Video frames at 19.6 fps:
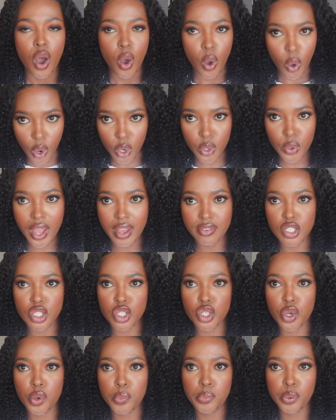All you have to
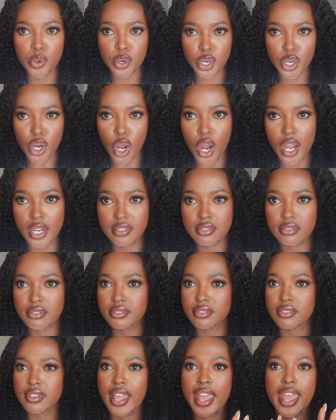do, put it on
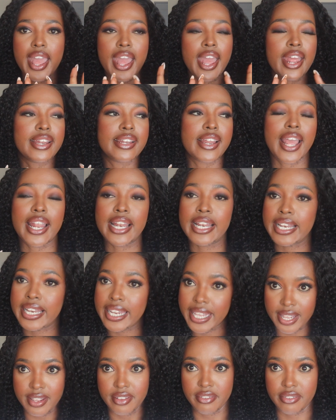and
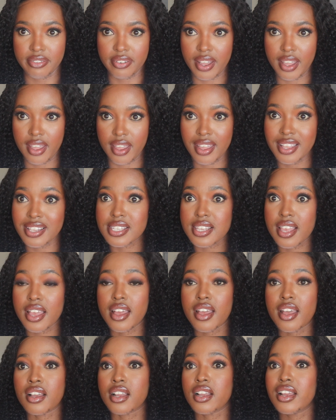leave.
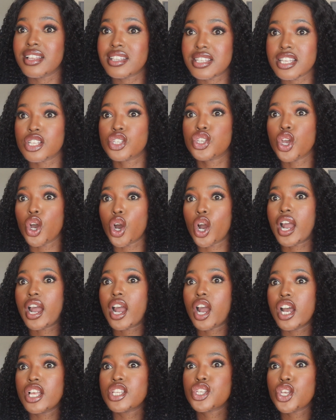It's
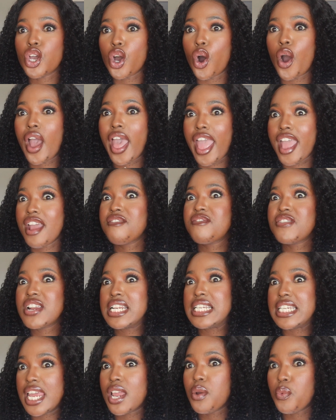your
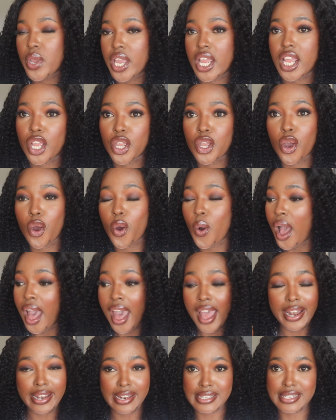everyday wig. Yo,
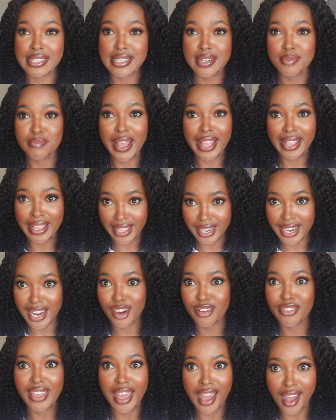listen, my get out
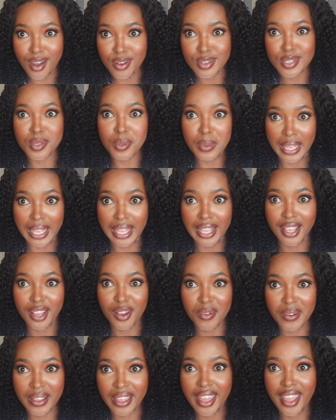of the house wig,
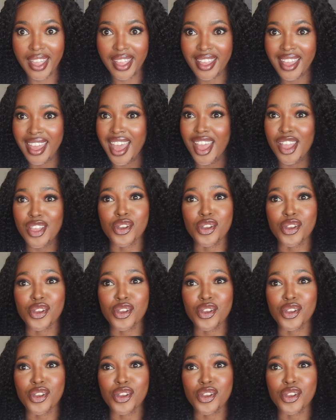okay?